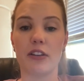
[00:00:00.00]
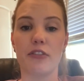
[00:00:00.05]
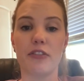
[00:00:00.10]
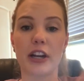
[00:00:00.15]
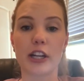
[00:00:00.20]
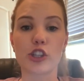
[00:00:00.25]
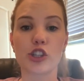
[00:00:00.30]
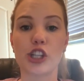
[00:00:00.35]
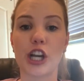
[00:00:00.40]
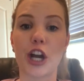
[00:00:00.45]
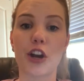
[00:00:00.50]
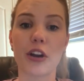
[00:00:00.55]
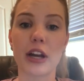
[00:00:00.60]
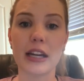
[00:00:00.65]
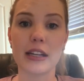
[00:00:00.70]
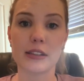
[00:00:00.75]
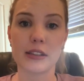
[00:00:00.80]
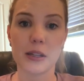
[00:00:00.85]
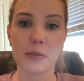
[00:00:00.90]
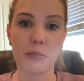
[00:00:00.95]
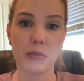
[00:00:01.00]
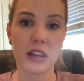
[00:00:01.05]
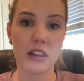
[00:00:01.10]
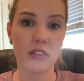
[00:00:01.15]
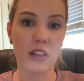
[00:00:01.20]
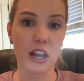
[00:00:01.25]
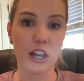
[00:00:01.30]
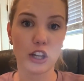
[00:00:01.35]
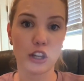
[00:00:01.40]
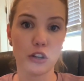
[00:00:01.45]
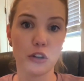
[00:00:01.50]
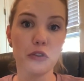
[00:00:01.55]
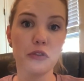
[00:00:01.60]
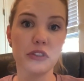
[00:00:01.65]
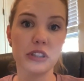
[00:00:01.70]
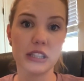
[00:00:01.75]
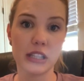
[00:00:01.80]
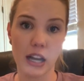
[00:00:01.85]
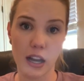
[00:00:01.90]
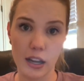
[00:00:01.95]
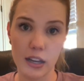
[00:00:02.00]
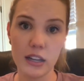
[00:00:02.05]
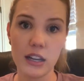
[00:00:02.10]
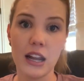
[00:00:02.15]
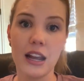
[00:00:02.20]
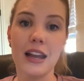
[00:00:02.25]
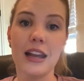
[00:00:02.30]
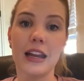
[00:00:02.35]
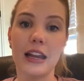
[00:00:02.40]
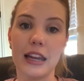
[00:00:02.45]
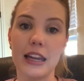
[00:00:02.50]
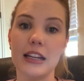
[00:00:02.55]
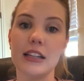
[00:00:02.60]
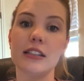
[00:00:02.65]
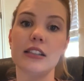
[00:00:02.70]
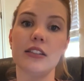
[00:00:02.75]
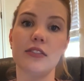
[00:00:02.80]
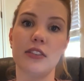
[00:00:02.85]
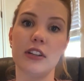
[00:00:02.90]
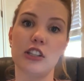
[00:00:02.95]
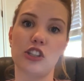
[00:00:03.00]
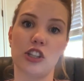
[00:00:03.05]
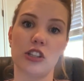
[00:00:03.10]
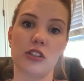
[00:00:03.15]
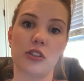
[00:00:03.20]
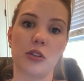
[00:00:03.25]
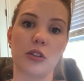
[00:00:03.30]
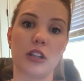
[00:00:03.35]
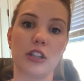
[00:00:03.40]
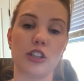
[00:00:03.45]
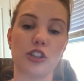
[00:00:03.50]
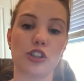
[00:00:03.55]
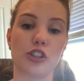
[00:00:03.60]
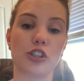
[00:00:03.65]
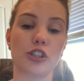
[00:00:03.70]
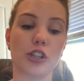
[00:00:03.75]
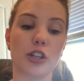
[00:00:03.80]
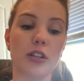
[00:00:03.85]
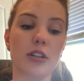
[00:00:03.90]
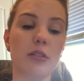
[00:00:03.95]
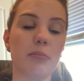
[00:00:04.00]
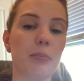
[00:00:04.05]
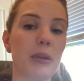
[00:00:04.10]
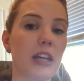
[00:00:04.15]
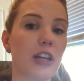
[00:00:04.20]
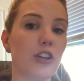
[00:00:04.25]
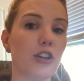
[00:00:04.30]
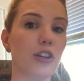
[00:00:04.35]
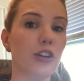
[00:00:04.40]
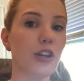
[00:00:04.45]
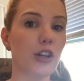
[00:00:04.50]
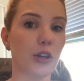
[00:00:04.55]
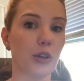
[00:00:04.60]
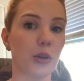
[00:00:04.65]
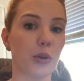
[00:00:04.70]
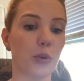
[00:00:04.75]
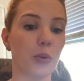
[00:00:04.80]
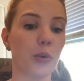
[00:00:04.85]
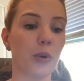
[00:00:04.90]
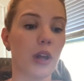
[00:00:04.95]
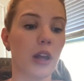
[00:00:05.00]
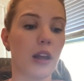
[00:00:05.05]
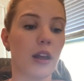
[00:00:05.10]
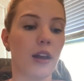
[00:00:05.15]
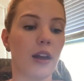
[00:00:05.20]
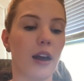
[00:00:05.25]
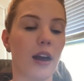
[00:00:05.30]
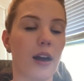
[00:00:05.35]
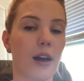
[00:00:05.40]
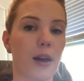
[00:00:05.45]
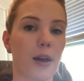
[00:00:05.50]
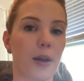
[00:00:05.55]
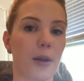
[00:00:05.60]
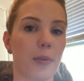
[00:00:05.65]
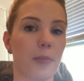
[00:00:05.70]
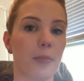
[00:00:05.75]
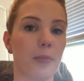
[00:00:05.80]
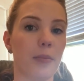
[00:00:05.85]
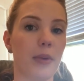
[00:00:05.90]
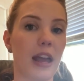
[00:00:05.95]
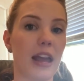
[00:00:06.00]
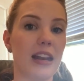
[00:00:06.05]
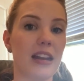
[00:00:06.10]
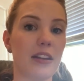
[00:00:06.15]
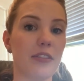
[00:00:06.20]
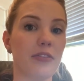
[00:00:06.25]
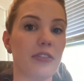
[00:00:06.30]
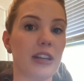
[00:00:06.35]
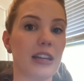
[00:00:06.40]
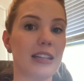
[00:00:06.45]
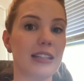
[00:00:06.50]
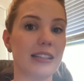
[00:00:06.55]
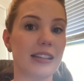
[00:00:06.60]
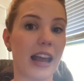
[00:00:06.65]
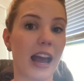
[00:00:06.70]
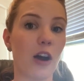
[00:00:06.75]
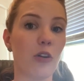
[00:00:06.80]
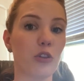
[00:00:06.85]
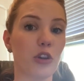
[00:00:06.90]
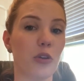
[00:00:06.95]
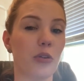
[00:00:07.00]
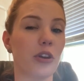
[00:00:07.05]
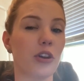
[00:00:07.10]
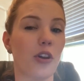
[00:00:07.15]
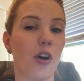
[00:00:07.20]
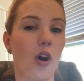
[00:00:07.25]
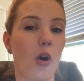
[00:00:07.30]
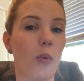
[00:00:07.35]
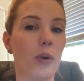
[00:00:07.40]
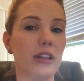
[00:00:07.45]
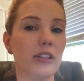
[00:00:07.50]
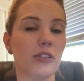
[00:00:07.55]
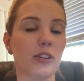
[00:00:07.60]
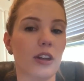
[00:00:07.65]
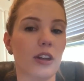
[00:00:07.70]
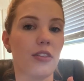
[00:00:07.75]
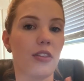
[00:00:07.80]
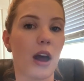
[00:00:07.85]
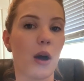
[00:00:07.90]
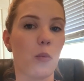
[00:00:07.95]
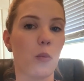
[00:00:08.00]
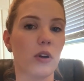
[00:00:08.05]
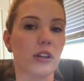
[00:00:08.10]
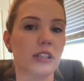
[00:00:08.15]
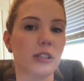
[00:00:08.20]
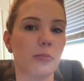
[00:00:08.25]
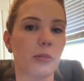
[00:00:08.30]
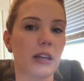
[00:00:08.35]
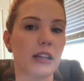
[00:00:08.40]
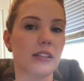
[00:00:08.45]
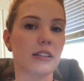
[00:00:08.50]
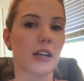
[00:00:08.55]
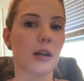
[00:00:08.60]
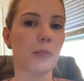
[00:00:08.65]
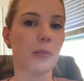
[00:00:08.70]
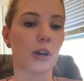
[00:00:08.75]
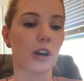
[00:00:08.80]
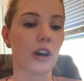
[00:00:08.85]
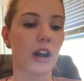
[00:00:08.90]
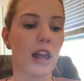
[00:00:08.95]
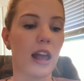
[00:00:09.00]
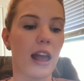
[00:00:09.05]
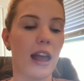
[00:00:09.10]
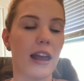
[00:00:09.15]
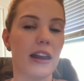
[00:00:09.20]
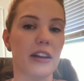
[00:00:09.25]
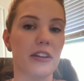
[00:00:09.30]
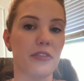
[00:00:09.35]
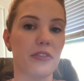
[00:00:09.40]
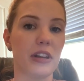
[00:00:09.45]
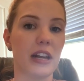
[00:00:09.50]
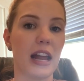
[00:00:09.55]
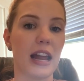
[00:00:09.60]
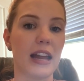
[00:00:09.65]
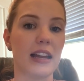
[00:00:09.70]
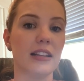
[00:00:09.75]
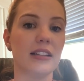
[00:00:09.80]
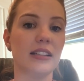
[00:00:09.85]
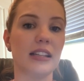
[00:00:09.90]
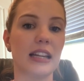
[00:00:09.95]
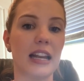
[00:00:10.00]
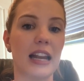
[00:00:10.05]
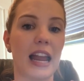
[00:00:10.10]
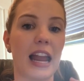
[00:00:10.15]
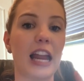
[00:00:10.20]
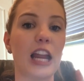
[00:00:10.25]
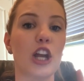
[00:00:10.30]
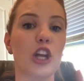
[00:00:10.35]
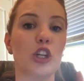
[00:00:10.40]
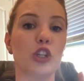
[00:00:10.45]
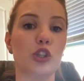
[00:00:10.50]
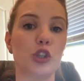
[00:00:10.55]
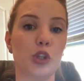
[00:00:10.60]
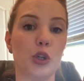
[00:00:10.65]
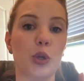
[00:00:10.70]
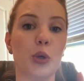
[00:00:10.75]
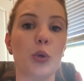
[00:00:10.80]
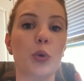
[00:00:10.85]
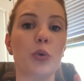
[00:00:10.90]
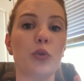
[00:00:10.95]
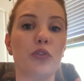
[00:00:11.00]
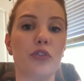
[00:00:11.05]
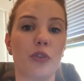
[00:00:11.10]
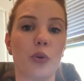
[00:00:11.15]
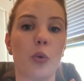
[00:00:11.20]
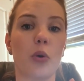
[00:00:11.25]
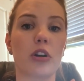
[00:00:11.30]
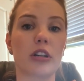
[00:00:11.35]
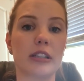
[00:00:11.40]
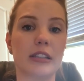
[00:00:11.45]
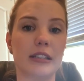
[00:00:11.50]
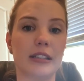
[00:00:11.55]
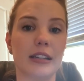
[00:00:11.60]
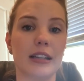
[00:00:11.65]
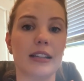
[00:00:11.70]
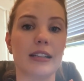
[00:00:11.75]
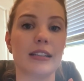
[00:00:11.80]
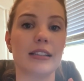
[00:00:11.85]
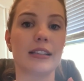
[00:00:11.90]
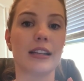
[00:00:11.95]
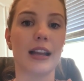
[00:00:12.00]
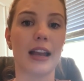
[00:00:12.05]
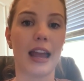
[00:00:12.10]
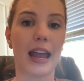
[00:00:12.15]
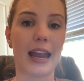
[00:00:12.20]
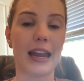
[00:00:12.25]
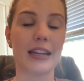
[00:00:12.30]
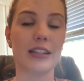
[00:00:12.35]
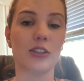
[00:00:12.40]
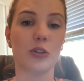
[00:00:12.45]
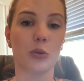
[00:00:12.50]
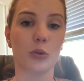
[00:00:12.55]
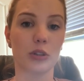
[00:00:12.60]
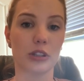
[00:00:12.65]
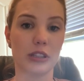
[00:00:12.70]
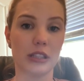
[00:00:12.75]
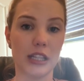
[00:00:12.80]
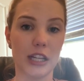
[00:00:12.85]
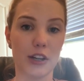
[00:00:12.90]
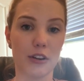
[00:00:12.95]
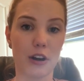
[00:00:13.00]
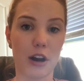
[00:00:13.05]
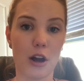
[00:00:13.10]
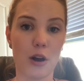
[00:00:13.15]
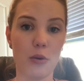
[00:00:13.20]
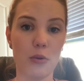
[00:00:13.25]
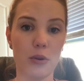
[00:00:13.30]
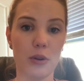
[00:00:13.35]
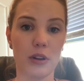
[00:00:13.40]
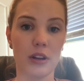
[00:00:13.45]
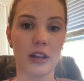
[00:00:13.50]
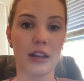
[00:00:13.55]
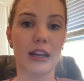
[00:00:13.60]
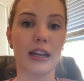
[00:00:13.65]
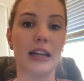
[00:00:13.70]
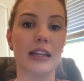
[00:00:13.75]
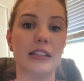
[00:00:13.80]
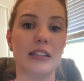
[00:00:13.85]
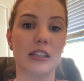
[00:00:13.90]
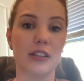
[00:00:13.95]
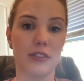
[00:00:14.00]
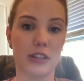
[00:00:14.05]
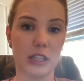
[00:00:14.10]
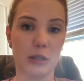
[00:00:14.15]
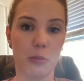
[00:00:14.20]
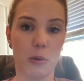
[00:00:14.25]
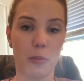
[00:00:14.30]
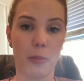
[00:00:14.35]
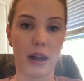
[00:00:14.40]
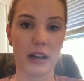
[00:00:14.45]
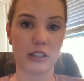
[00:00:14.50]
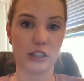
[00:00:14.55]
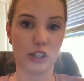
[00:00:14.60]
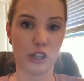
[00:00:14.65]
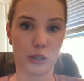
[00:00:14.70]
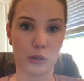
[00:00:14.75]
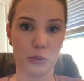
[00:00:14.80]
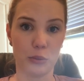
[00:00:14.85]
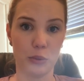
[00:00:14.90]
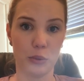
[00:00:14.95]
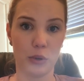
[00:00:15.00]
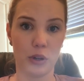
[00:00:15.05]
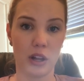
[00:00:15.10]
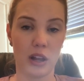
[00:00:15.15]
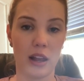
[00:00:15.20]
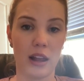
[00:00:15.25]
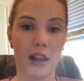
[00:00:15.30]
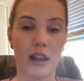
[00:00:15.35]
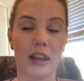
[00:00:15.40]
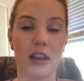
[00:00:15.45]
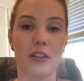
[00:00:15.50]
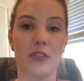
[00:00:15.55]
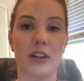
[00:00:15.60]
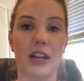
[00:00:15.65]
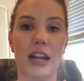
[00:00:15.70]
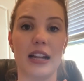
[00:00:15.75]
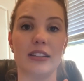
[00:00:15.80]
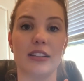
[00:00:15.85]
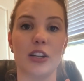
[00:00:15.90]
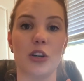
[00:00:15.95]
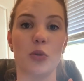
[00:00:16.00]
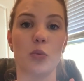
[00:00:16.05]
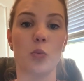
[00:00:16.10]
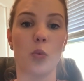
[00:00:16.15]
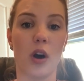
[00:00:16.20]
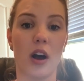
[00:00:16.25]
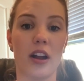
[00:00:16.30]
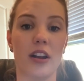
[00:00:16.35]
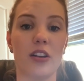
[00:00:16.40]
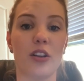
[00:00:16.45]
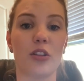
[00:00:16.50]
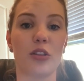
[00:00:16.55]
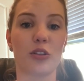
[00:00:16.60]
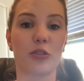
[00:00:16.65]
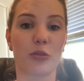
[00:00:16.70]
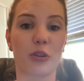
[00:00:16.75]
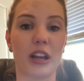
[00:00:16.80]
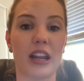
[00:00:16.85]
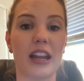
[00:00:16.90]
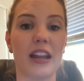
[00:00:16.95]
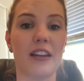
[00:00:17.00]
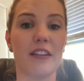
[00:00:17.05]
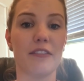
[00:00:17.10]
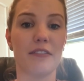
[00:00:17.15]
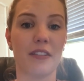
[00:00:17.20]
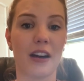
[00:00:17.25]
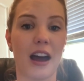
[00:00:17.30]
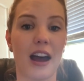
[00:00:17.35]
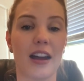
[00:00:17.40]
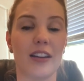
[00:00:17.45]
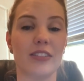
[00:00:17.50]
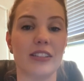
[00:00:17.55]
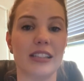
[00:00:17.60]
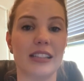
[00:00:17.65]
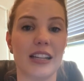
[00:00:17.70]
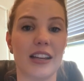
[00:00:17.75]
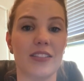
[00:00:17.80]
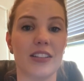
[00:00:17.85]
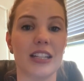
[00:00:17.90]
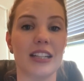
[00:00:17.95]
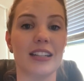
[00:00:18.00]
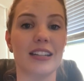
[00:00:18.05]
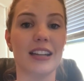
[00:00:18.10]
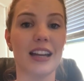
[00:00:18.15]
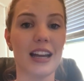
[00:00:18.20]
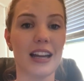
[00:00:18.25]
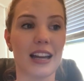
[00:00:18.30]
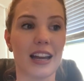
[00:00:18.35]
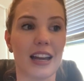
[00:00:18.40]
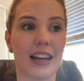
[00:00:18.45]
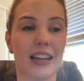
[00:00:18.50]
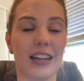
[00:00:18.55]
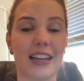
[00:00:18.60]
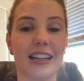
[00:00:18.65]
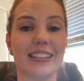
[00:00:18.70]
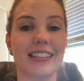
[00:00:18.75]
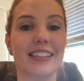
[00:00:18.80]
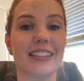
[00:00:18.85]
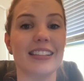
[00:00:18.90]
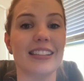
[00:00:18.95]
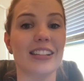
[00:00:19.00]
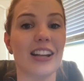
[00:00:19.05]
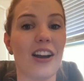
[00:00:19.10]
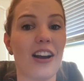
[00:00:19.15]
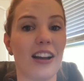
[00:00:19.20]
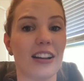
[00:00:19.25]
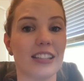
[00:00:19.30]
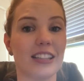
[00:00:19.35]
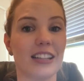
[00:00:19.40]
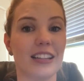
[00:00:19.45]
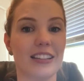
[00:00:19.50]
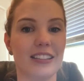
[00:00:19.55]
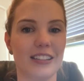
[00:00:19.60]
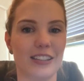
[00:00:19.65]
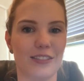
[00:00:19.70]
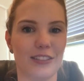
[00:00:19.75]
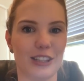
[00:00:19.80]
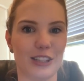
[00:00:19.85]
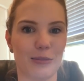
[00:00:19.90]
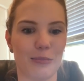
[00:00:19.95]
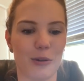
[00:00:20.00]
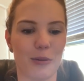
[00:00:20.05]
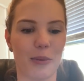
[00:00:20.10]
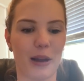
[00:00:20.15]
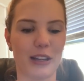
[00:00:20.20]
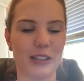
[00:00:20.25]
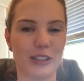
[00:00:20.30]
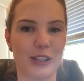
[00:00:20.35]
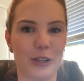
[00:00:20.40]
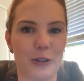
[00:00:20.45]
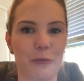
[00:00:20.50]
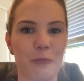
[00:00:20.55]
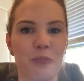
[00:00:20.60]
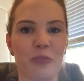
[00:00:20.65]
Fair sharing is something that you've done in division, so this shouldn't be new. And if in doubt, you can always that ones place number. And if it ends in a 2, 4, 6, 8, or 0, it's divisible by 2. If it ends in a 1, 3, 5, 7, 9, it's not divisible by 2.